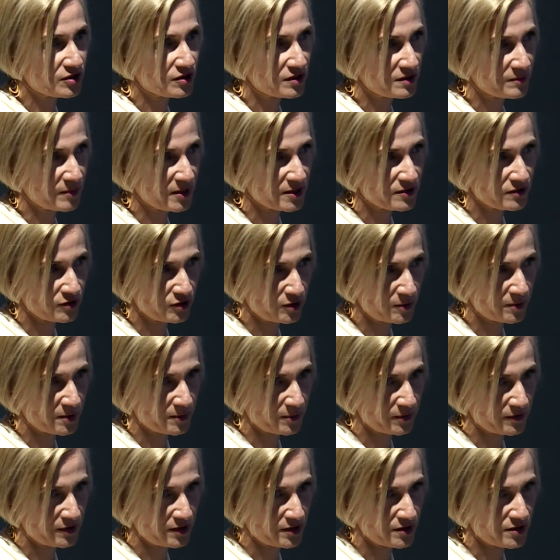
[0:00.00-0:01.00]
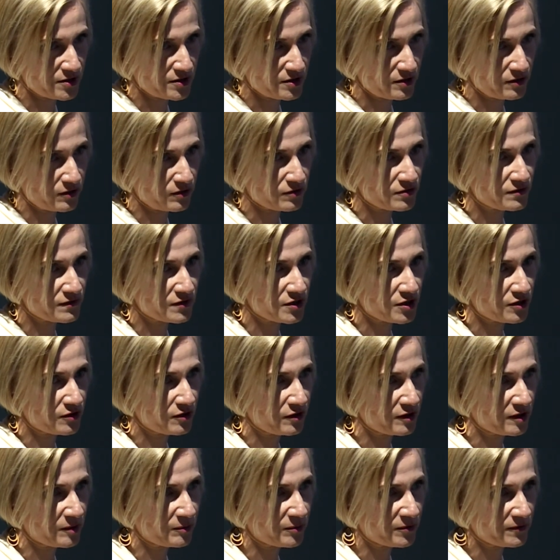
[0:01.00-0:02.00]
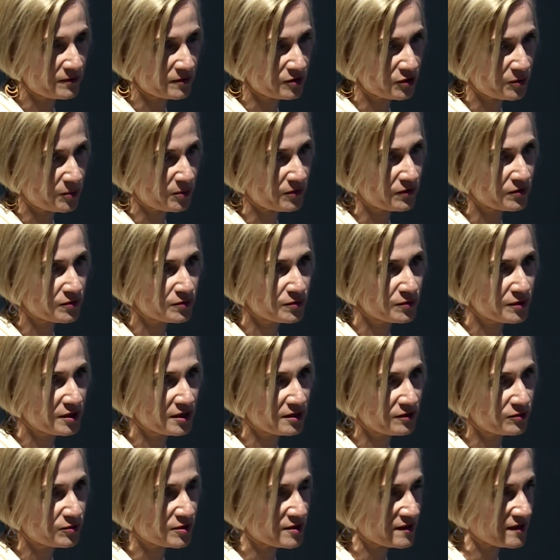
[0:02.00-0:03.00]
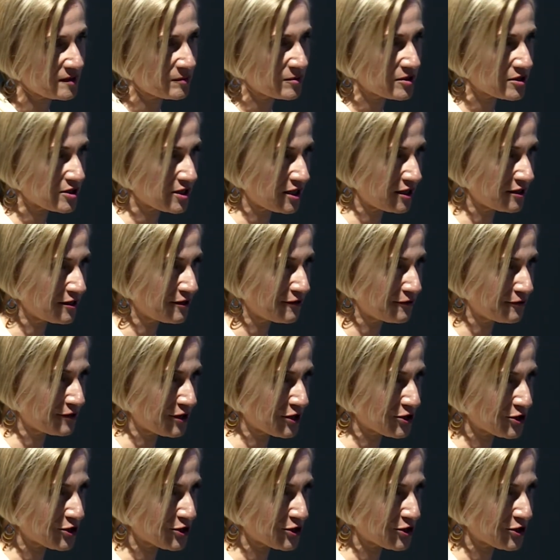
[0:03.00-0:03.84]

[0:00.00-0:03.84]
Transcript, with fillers: which are a vital point in the process. Let me show on an